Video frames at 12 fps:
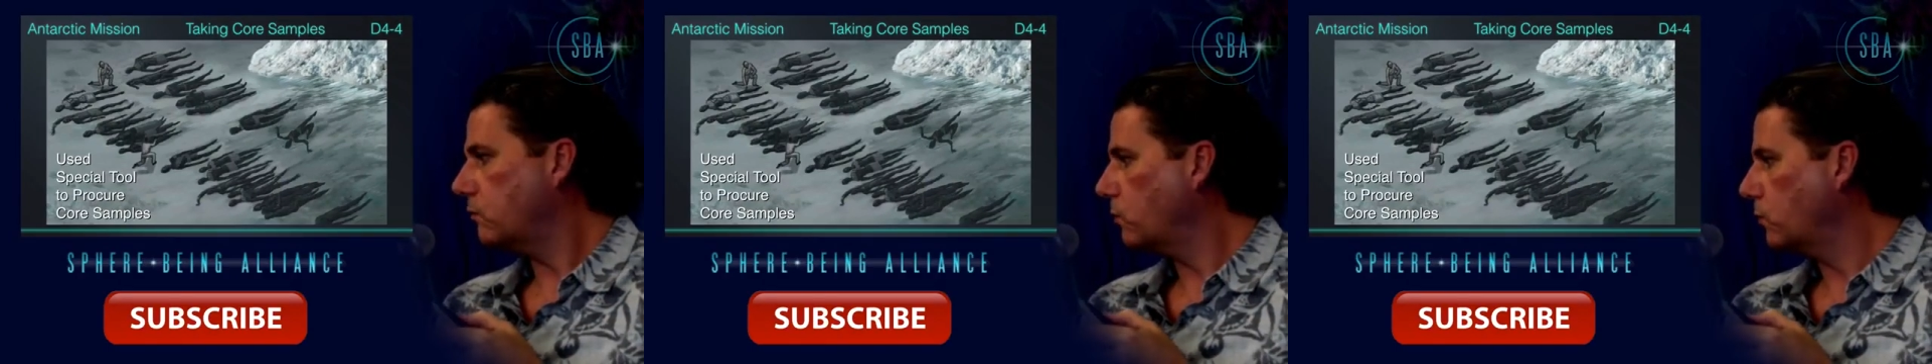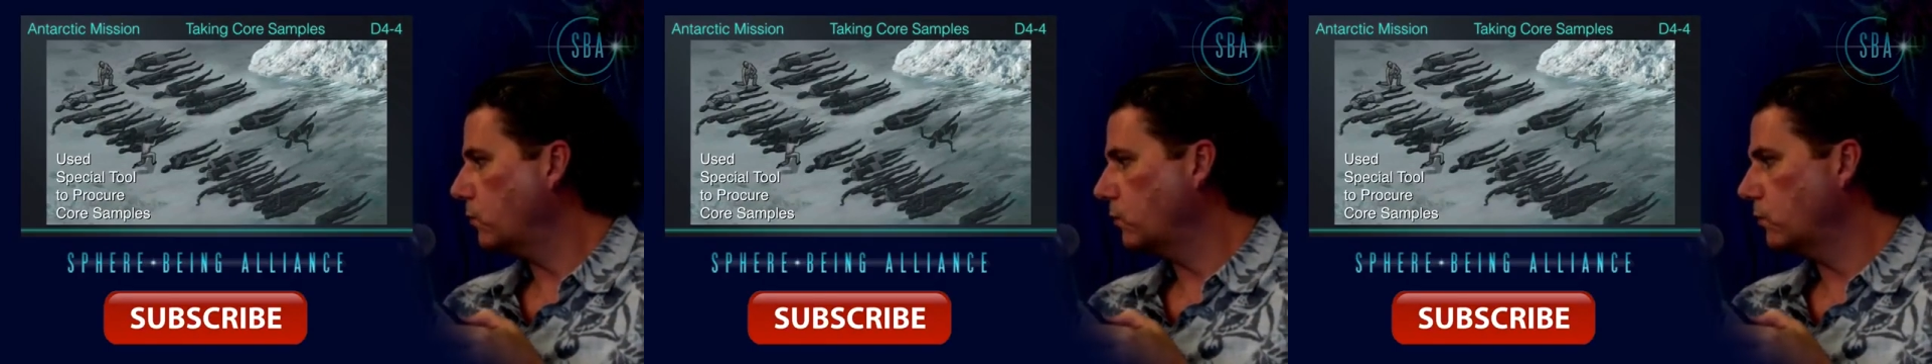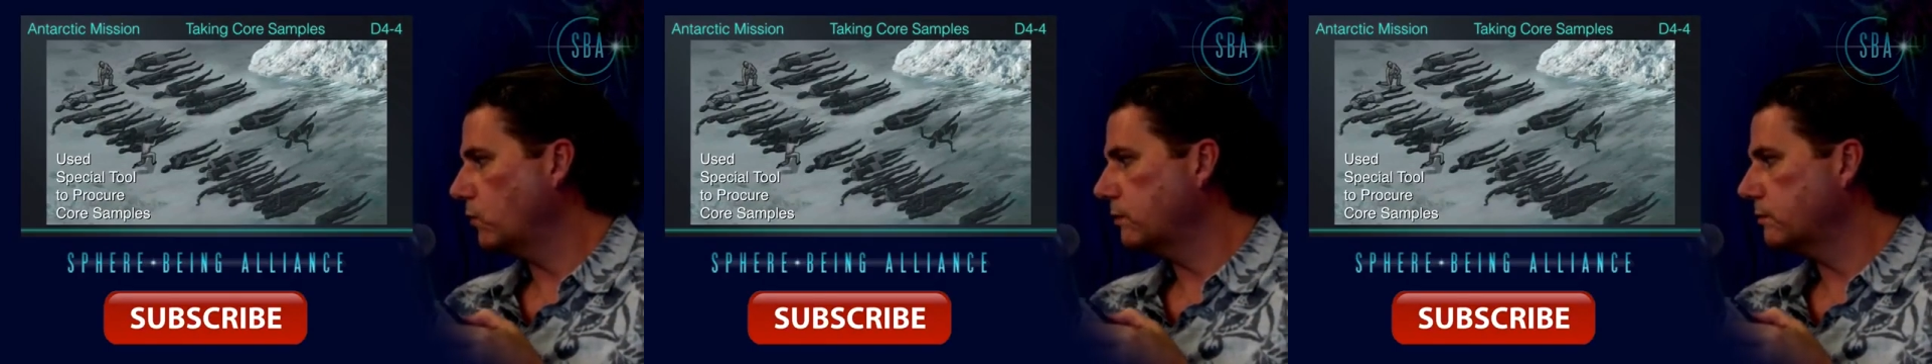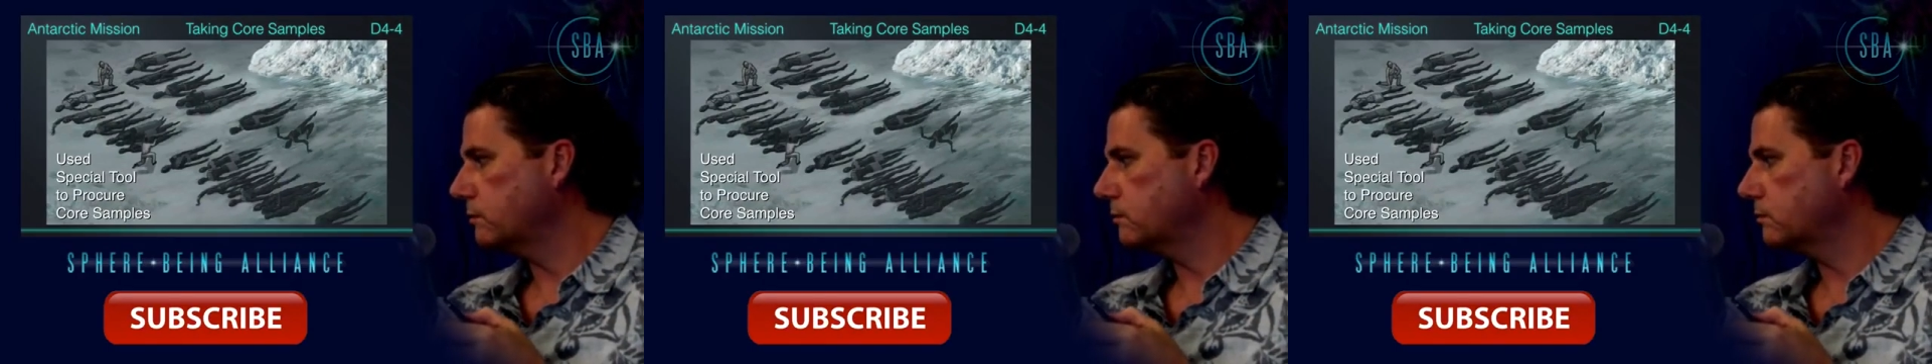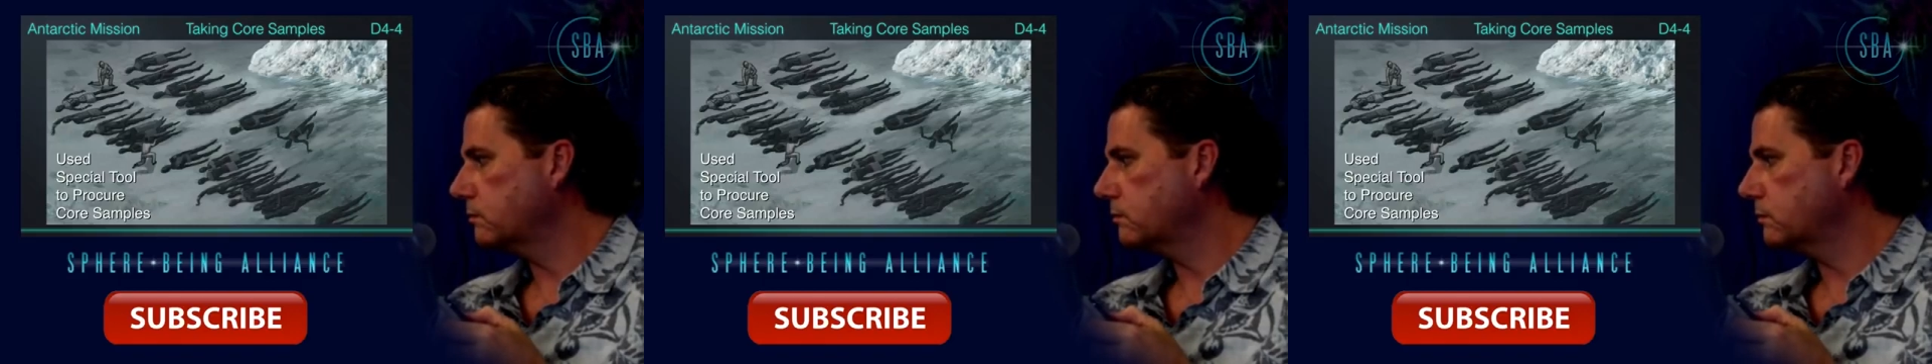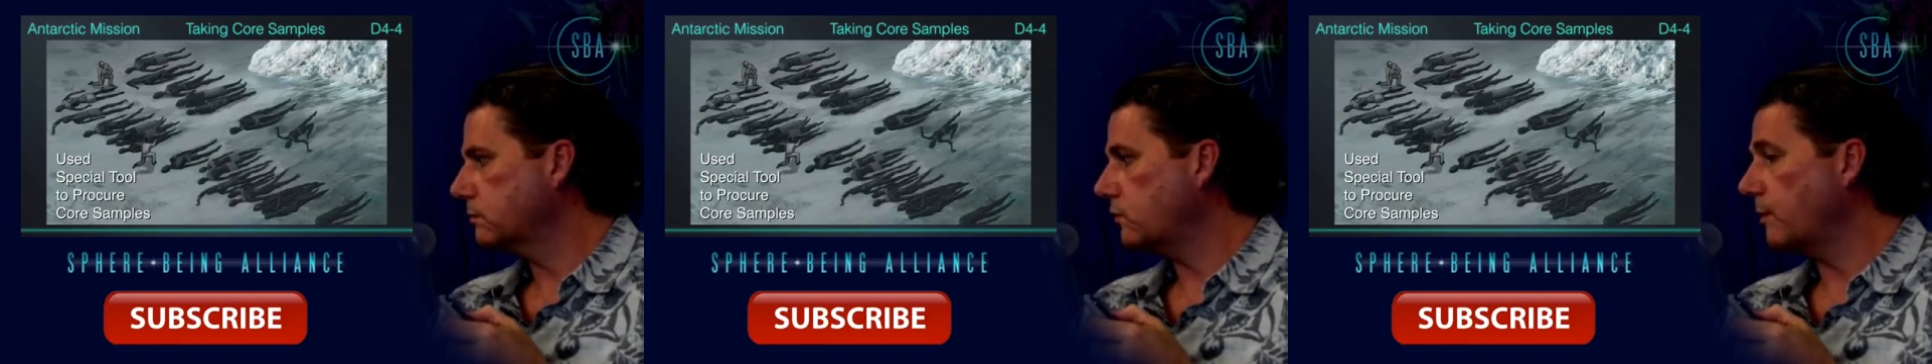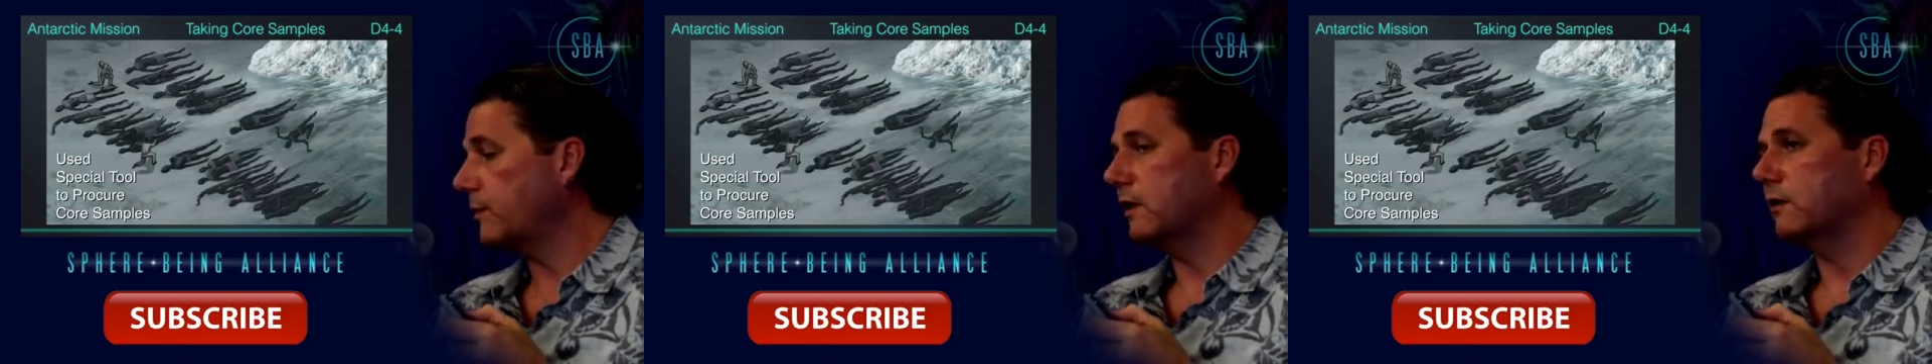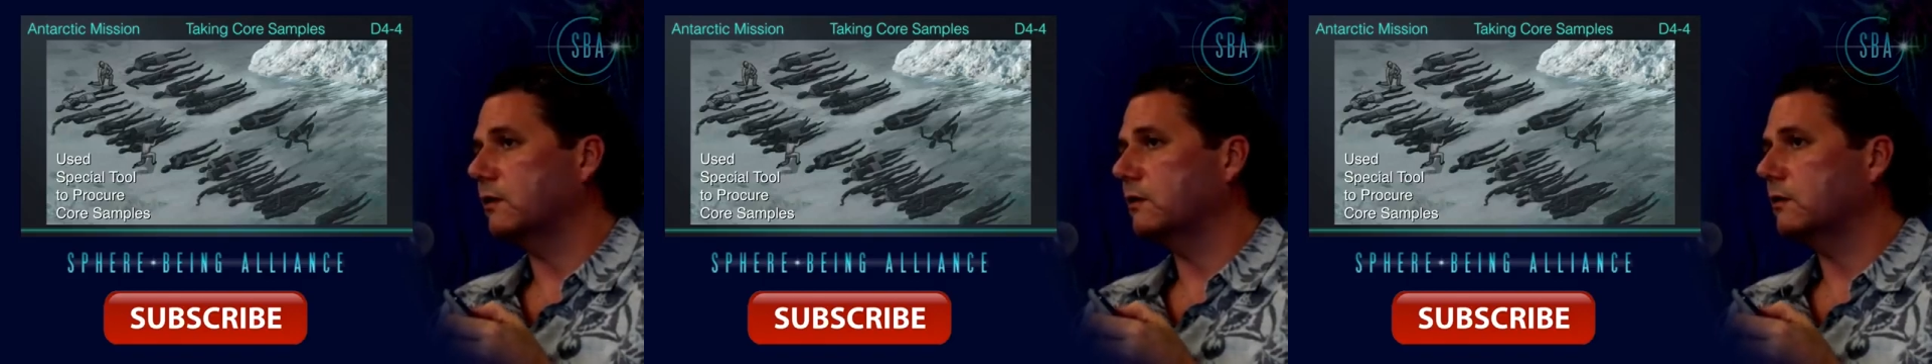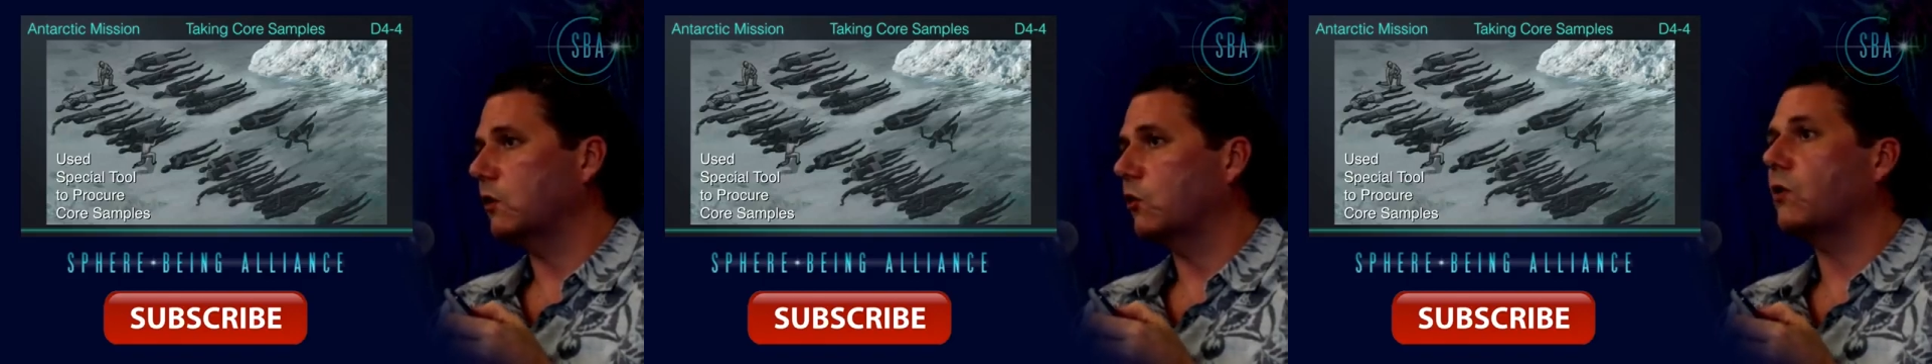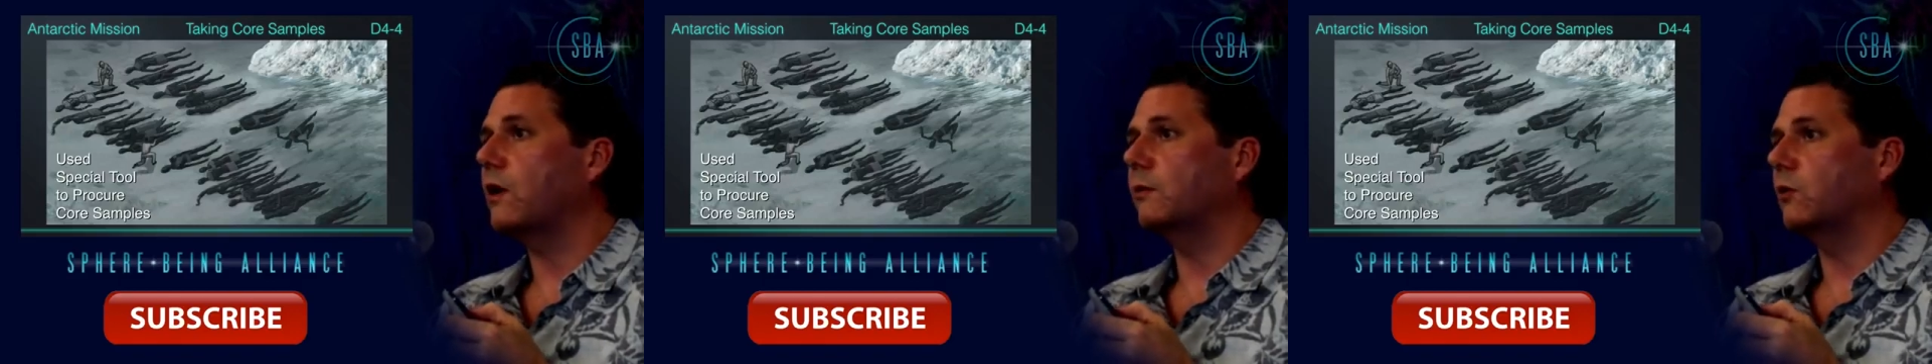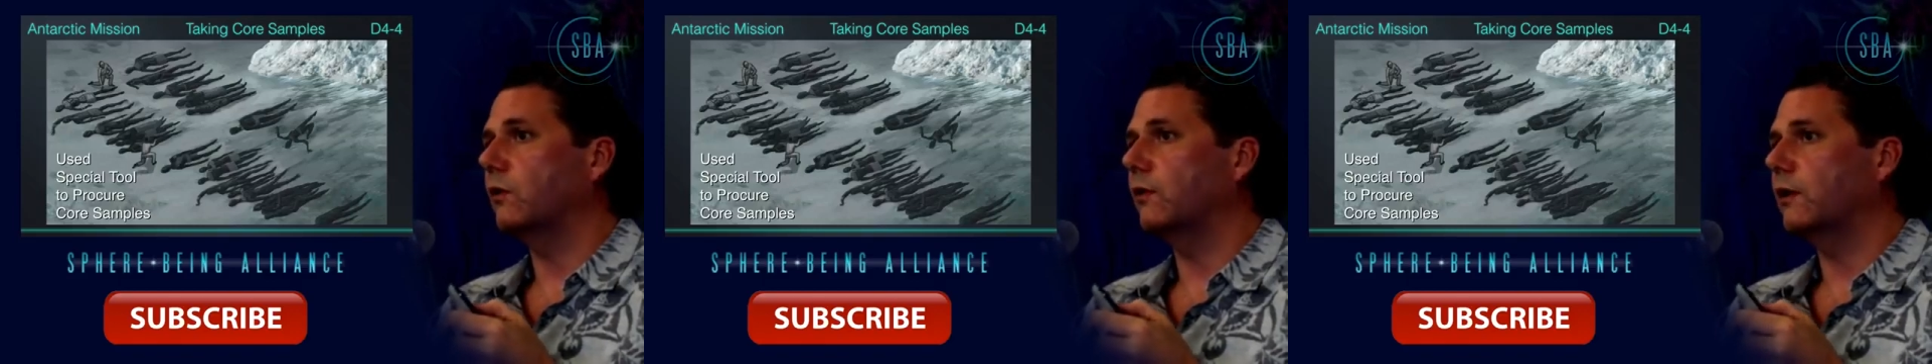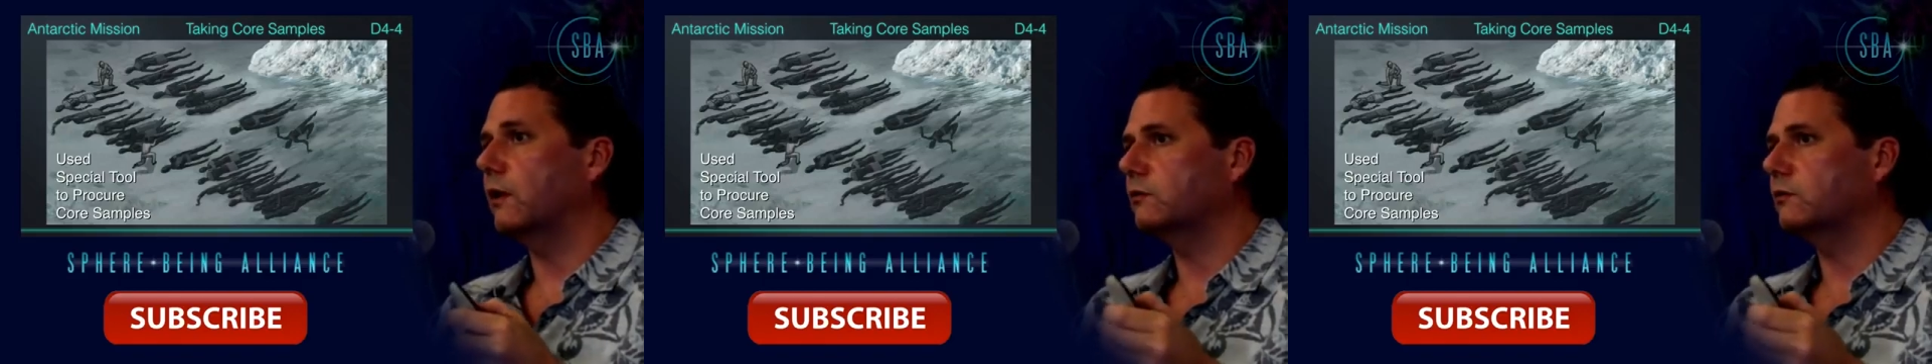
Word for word: through something incredible.